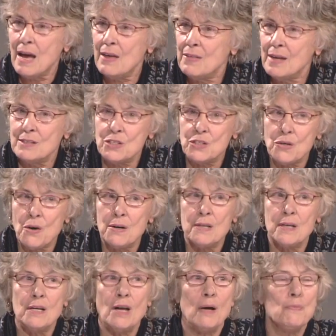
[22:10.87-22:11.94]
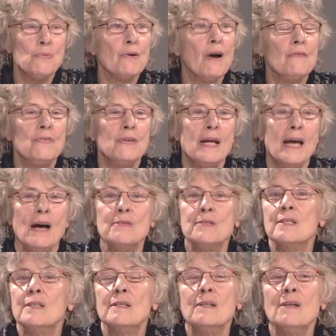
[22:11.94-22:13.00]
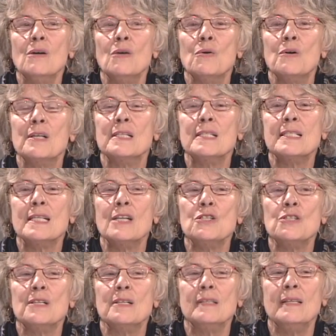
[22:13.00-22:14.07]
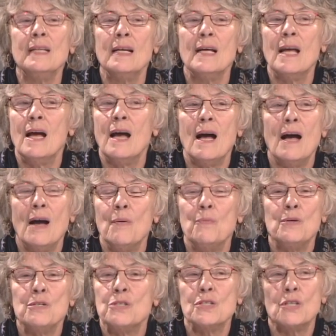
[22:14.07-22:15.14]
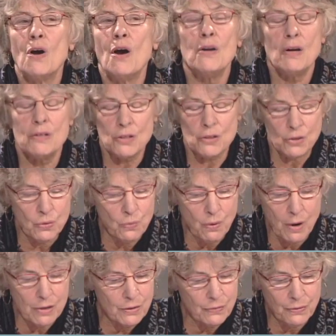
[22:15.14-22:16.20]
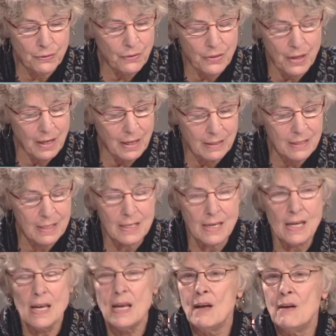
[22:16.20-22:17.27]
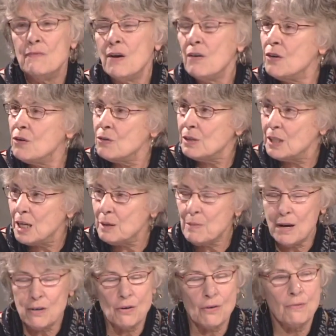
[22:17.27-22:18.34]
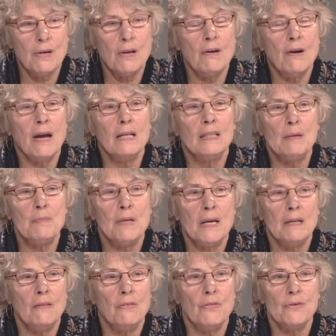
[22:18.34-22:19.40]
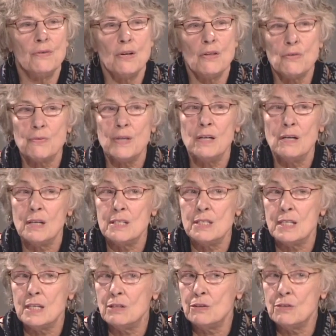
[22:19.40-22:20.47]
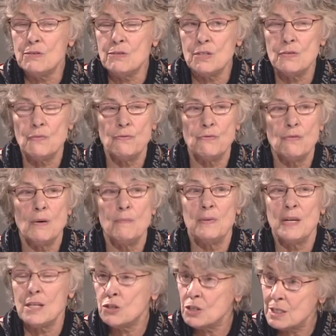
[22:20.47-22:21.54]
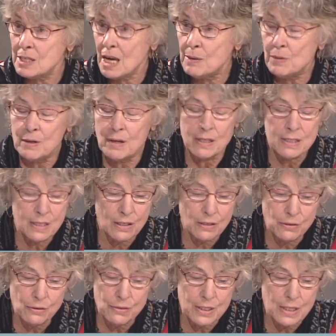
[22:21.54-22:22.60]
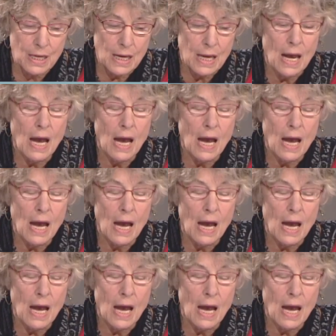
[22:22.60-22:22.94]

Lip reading: I then started a nonprofit housing organization, which has gone on to do wonderful things. Very early in my career, I eliminated 33 gun dealers from kitchen table gun dealers.